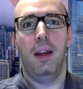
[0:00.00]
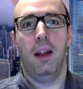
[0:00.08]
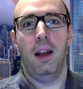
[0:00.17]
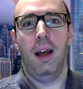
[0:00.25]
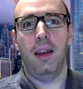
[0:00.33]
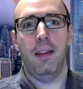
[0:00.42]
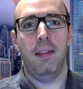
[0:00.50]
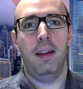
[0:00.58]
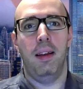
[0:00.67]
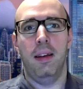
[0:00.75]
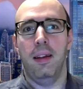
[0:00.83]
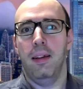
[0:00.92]
like, and
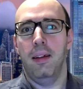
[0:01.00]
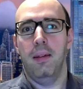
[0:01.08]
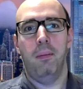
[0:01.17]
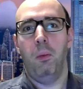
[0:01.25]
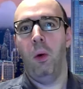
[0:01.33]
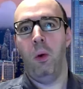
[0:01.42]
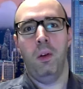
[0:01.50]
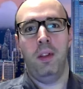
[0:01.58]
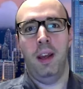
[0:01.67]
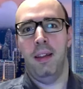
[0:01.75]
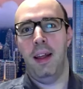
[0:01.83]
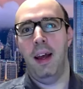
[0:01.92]
then uh, walk or
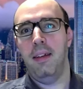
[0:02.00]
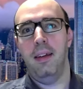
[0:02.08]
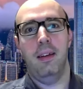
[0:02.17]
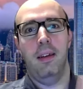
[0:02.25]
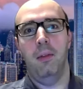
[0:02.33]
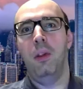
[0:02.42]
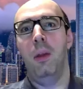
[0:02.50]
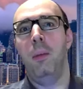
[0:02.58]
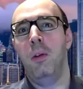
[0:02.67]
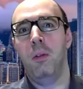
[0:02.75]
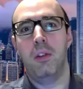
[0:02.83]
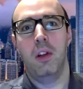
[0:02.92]
take a taxi, and, 20
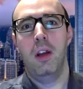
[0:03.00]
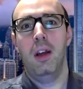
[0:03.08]
minutes